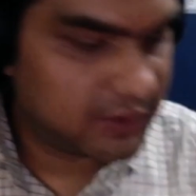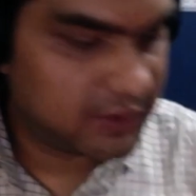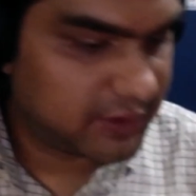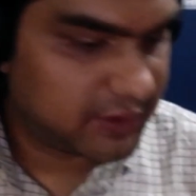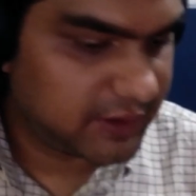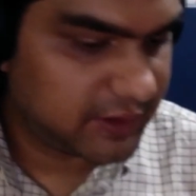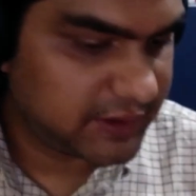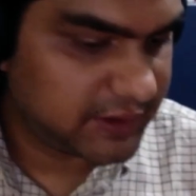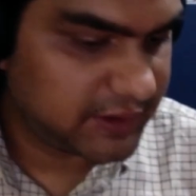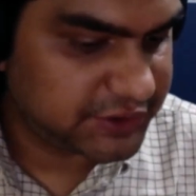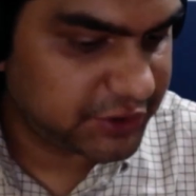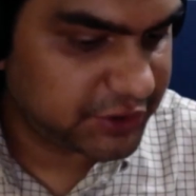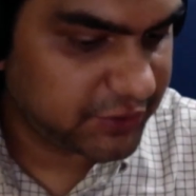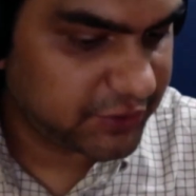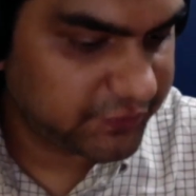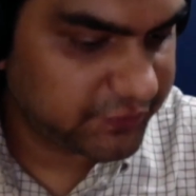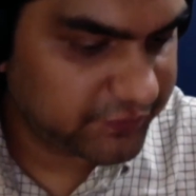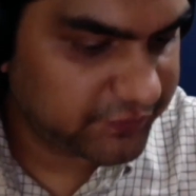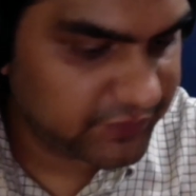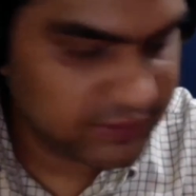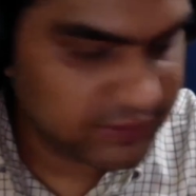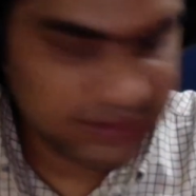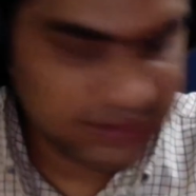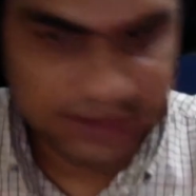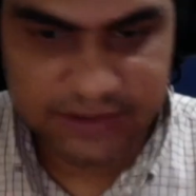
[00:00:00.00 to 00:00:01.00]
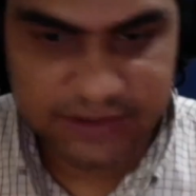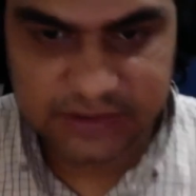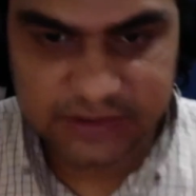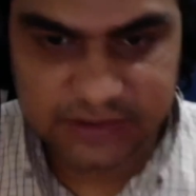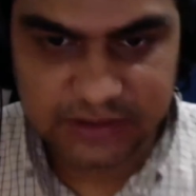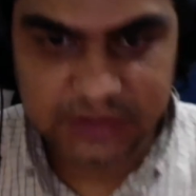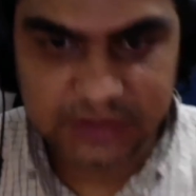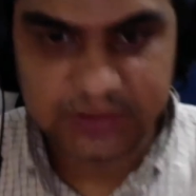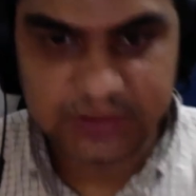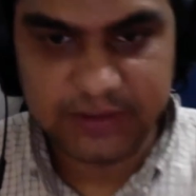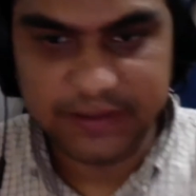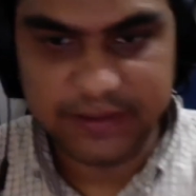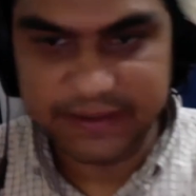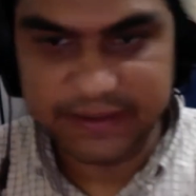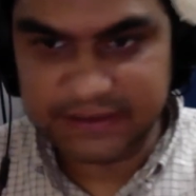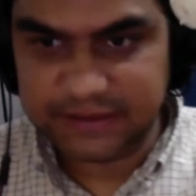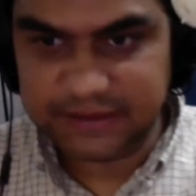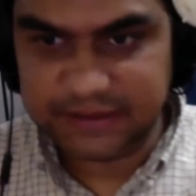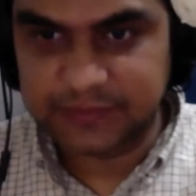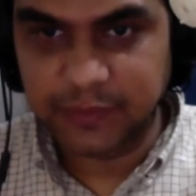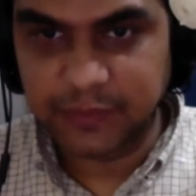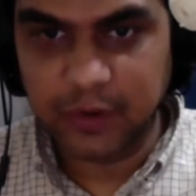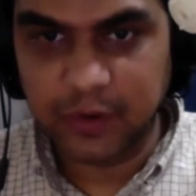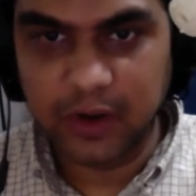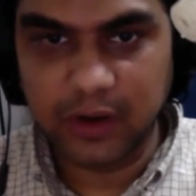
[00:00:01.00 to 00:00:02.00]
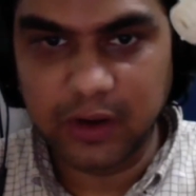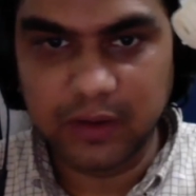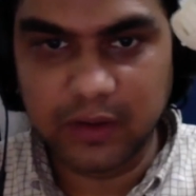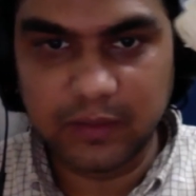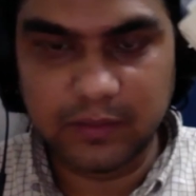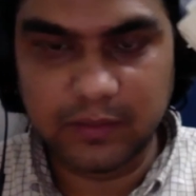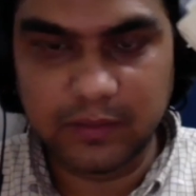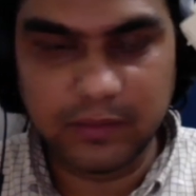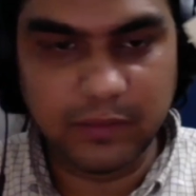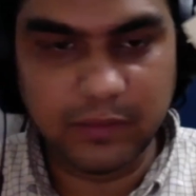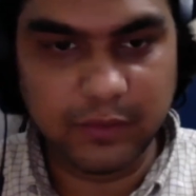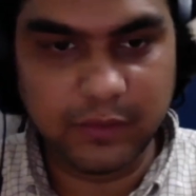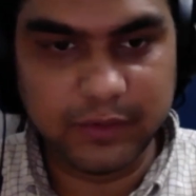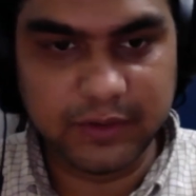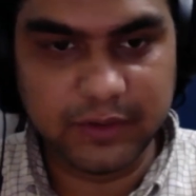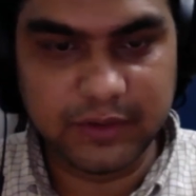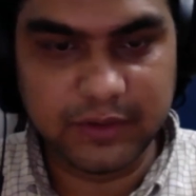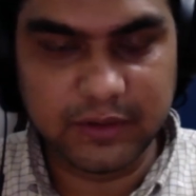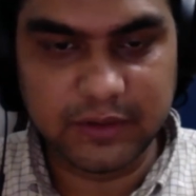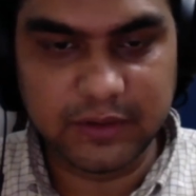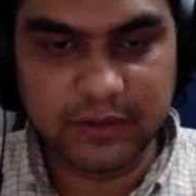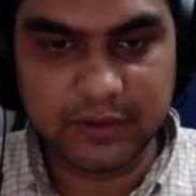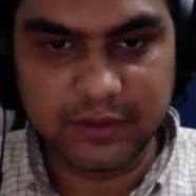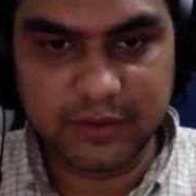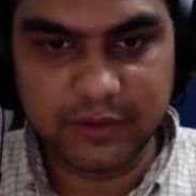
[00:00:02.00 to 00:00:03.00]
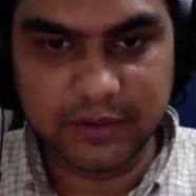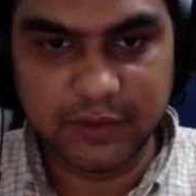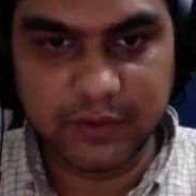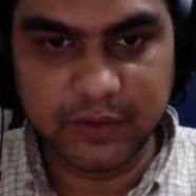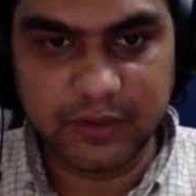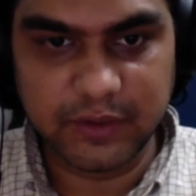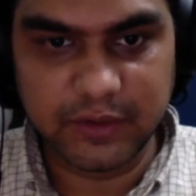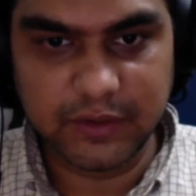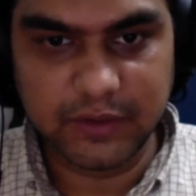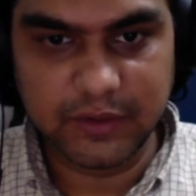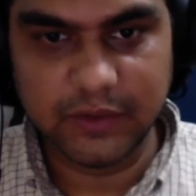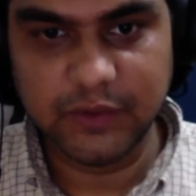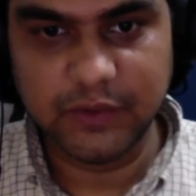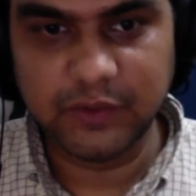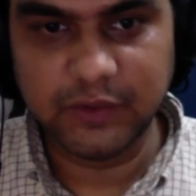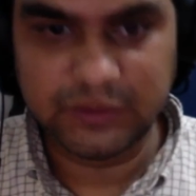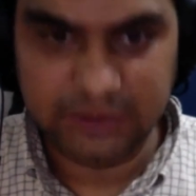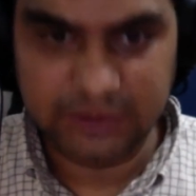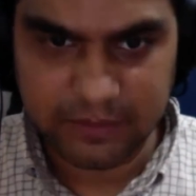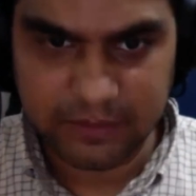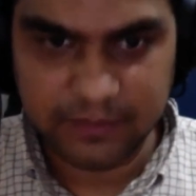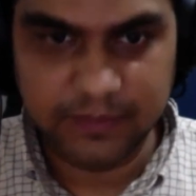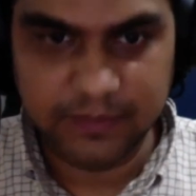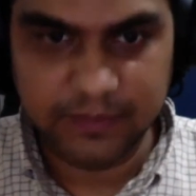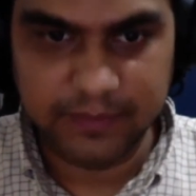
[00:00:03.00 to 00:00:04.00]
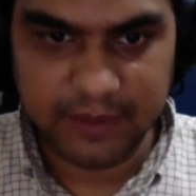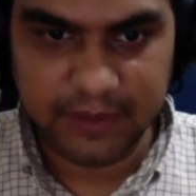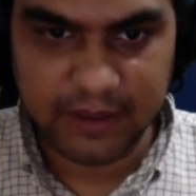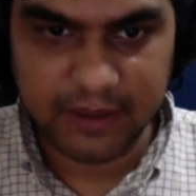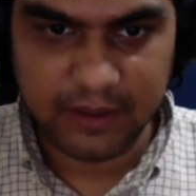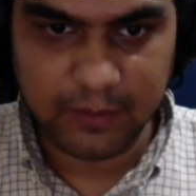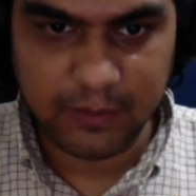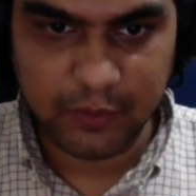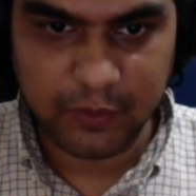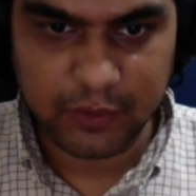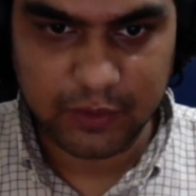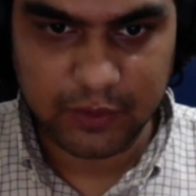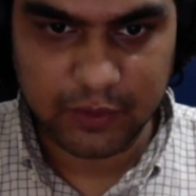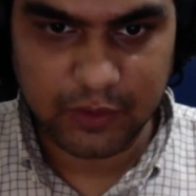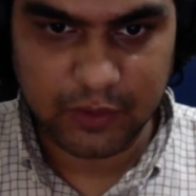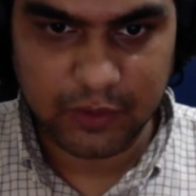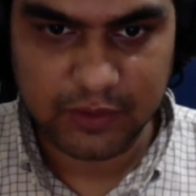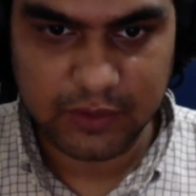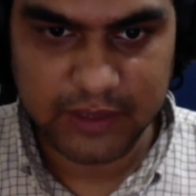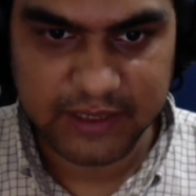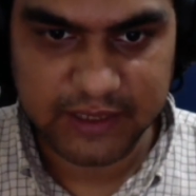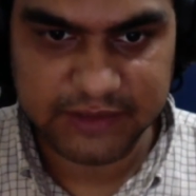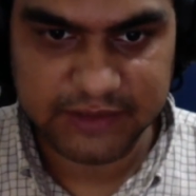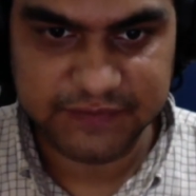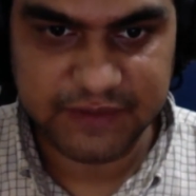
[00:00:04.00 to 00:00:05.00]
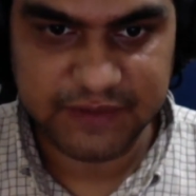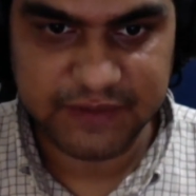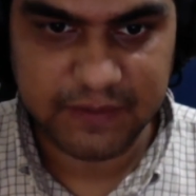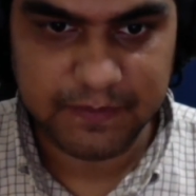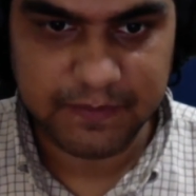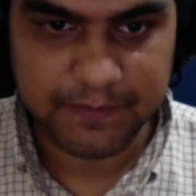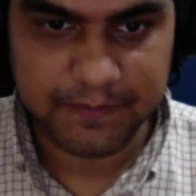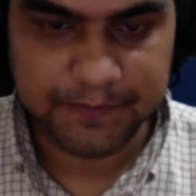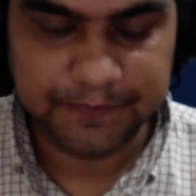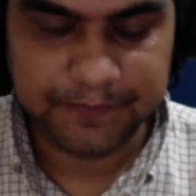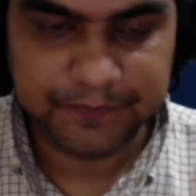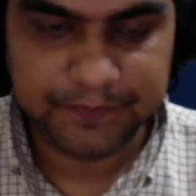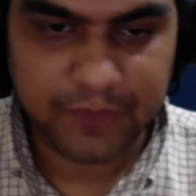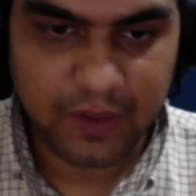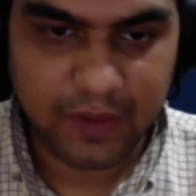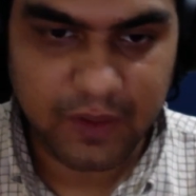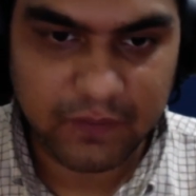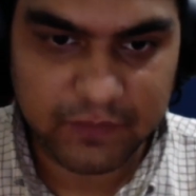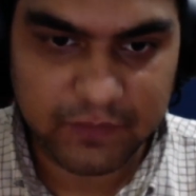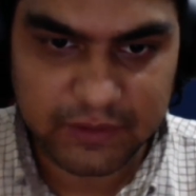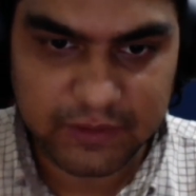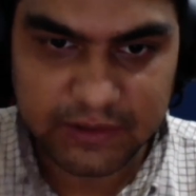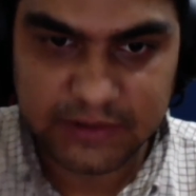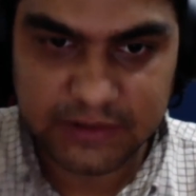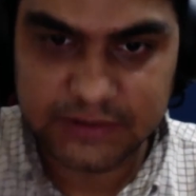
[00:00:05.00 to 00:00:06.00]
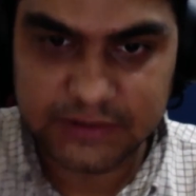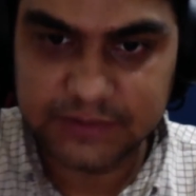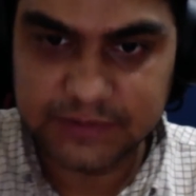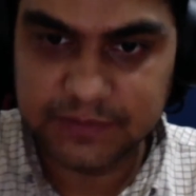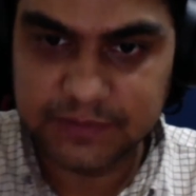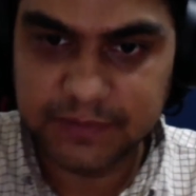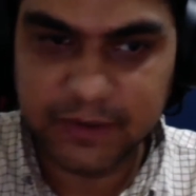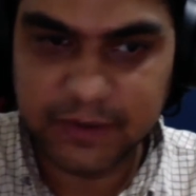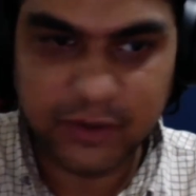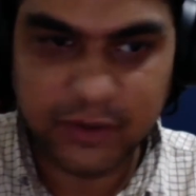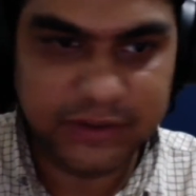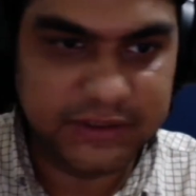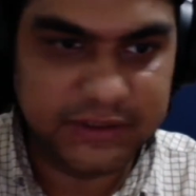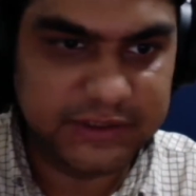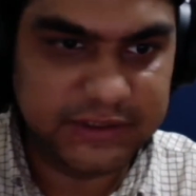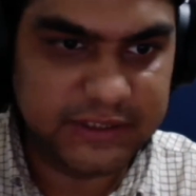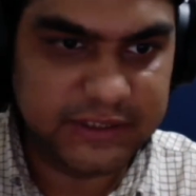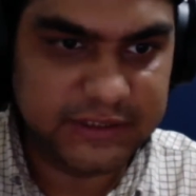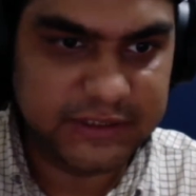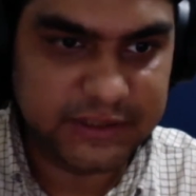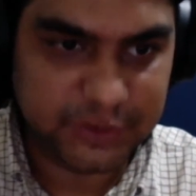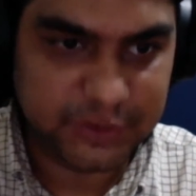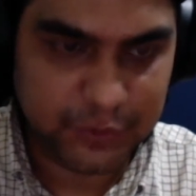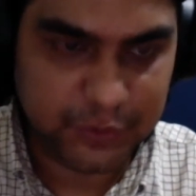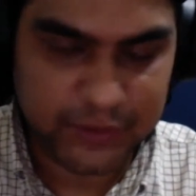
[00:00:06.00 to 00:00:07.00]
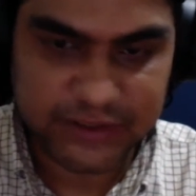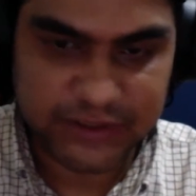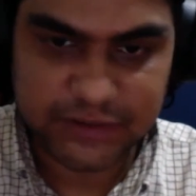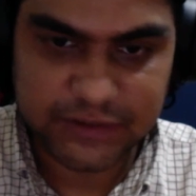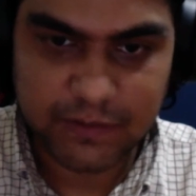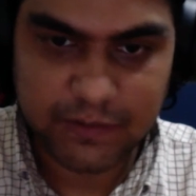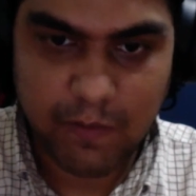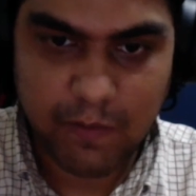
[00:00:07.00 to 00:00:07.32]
instead of just this small motor, you can use a bigger motor as well with this, because it's just a switch.